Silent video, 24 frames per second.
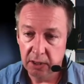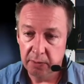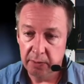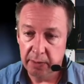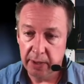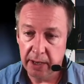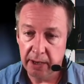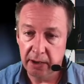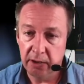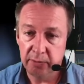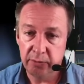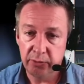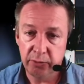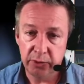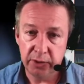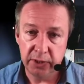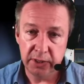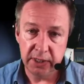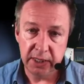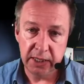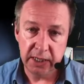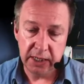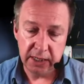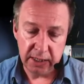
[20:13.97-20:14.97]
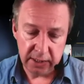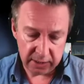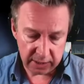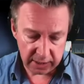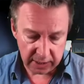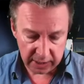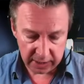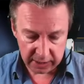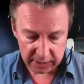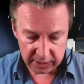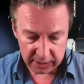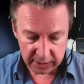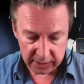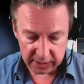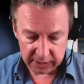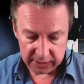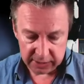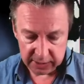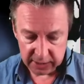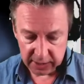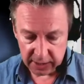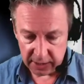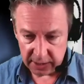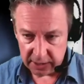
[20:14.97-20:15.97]
PowerPoint here and I
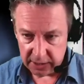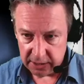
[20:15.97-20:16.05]
say,